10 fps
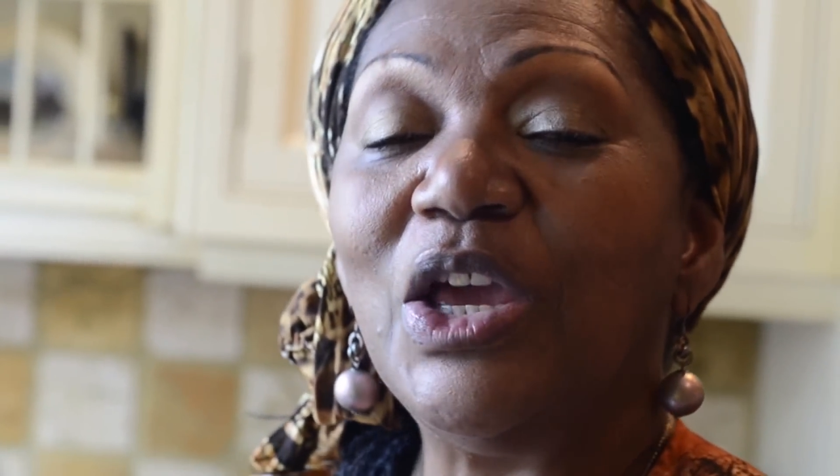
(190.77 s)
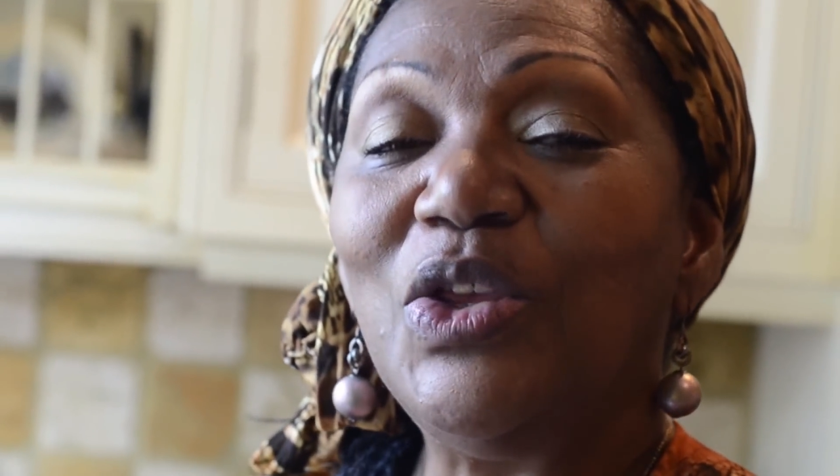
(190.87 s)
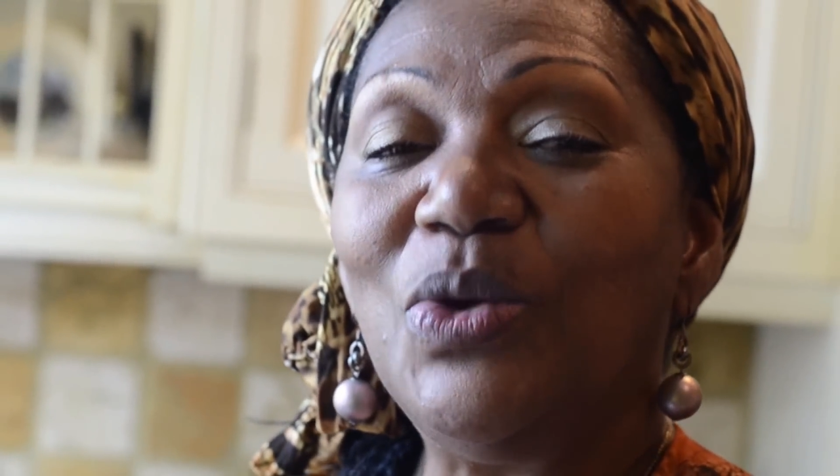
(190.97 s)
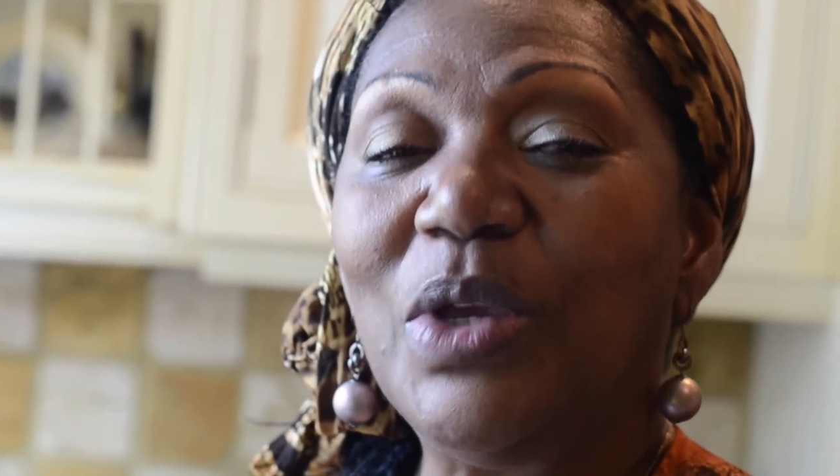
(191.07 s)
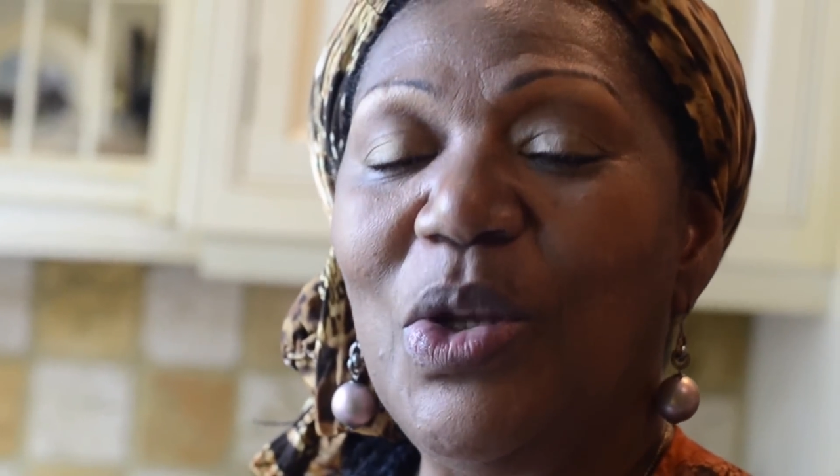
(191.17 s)

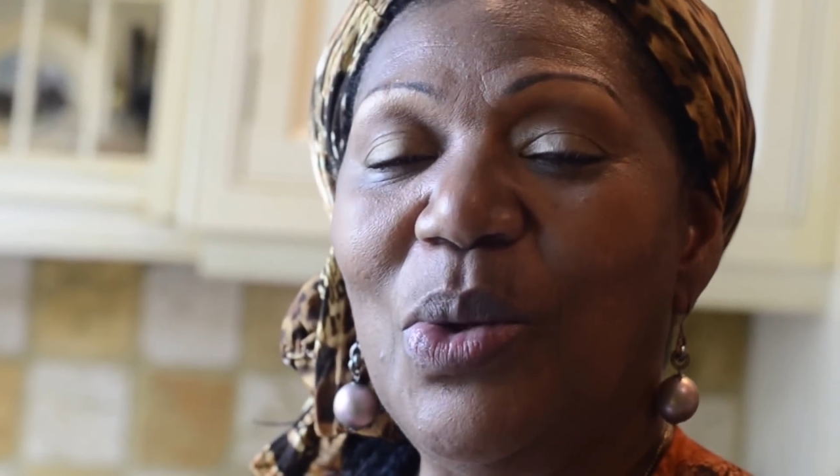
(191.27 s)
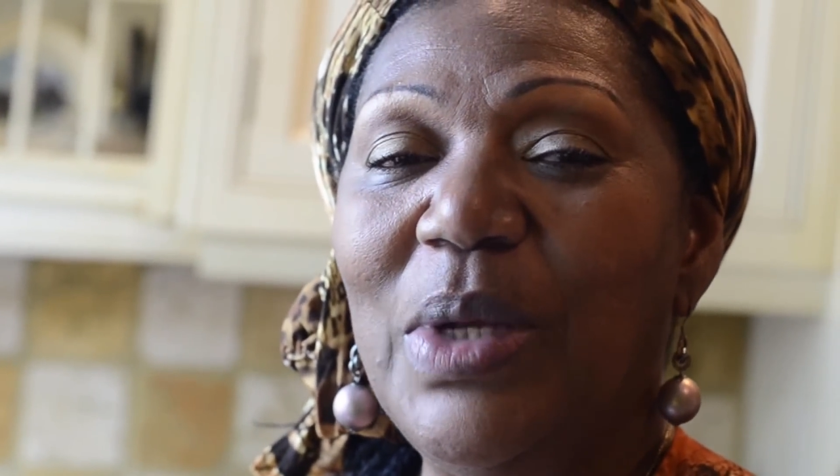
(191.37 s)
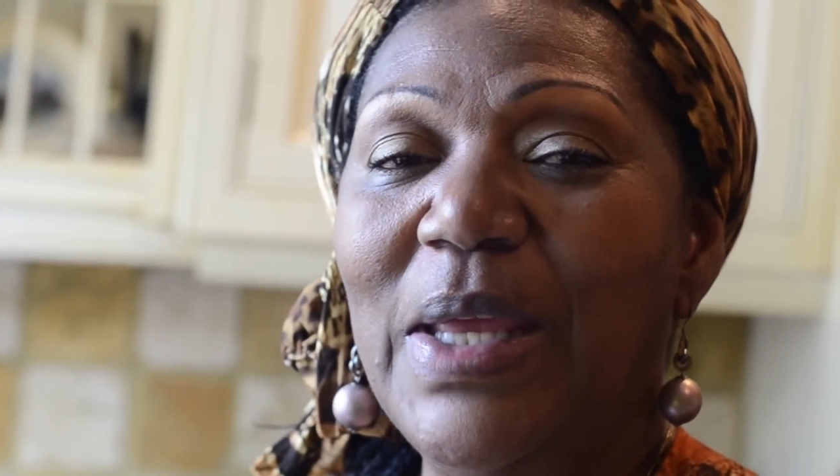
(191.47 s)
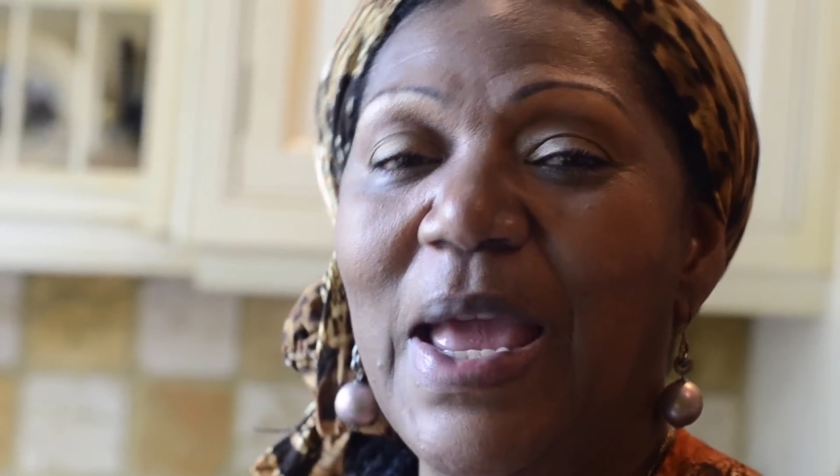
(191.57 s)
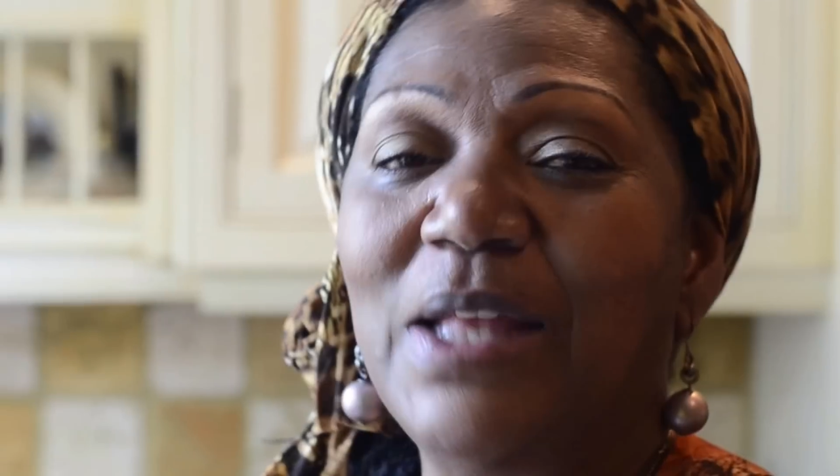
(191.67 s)
you can
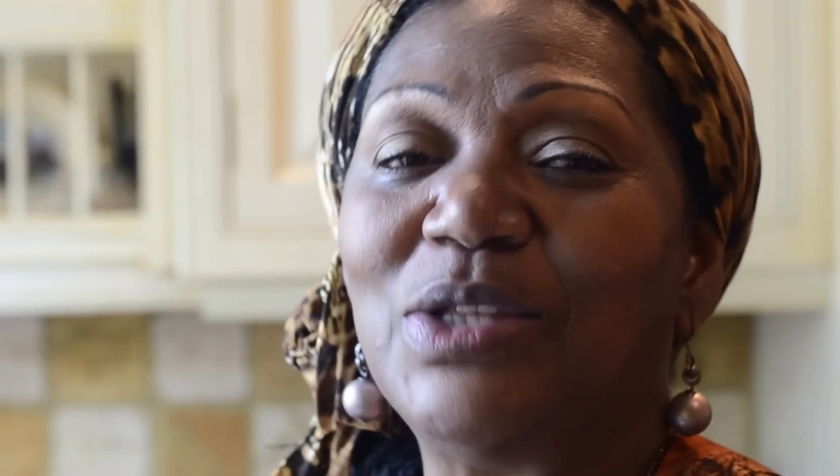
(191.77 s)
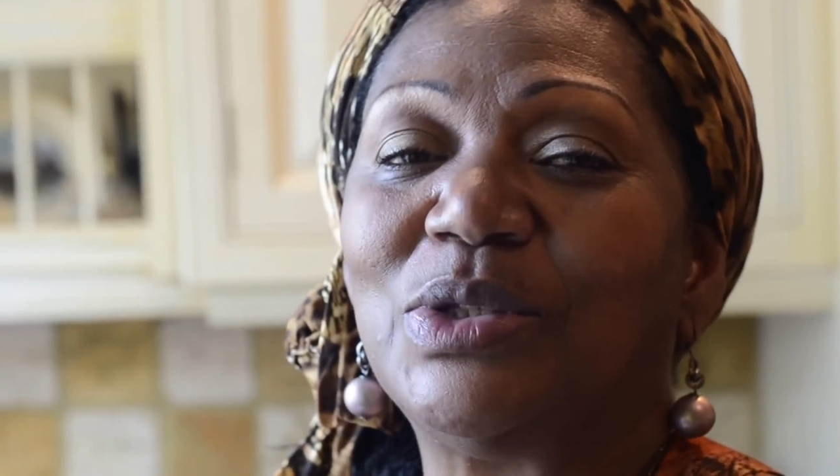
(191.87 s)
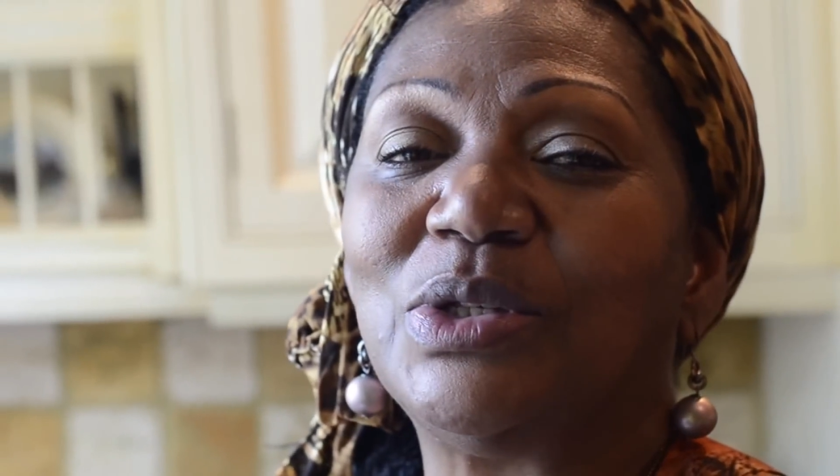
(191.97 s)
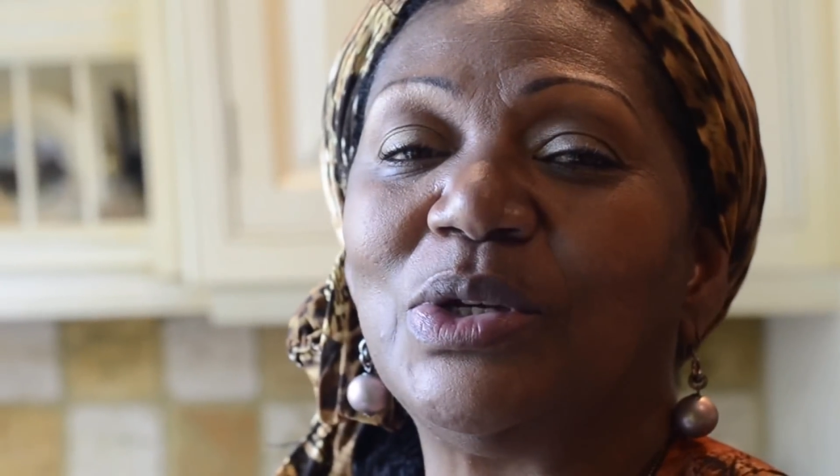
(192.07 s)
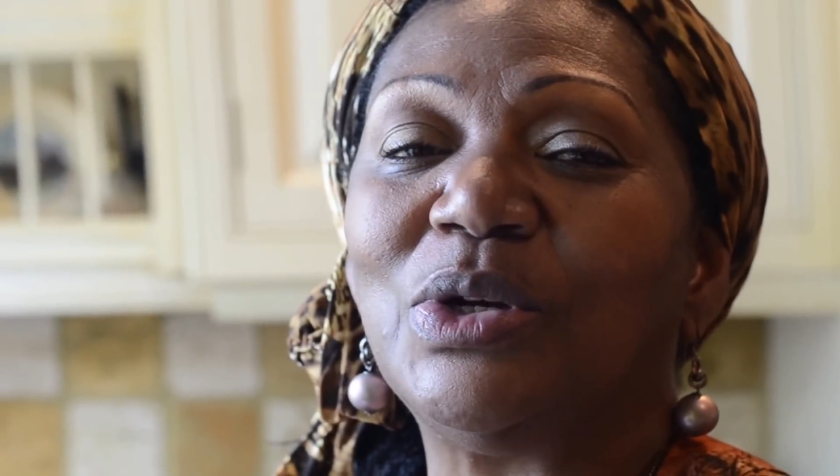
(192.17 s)
only
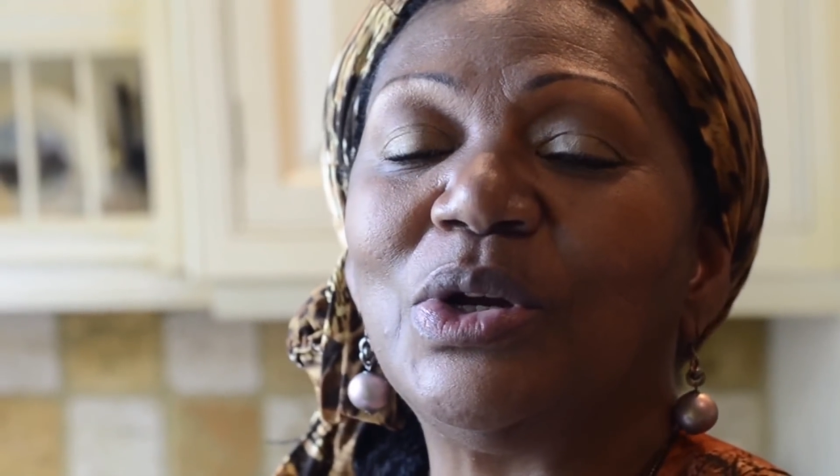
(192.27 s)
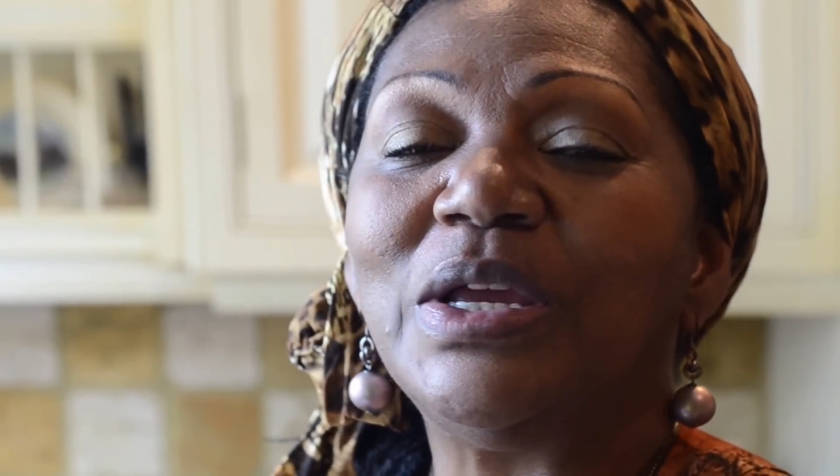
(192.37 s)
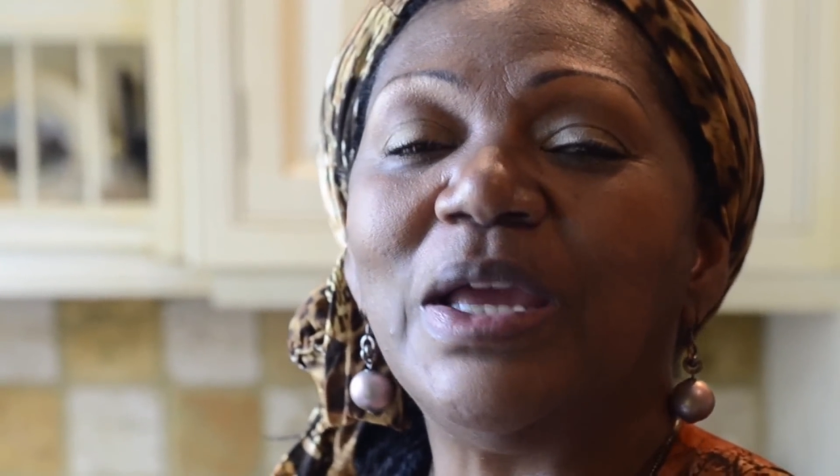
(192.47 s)
answer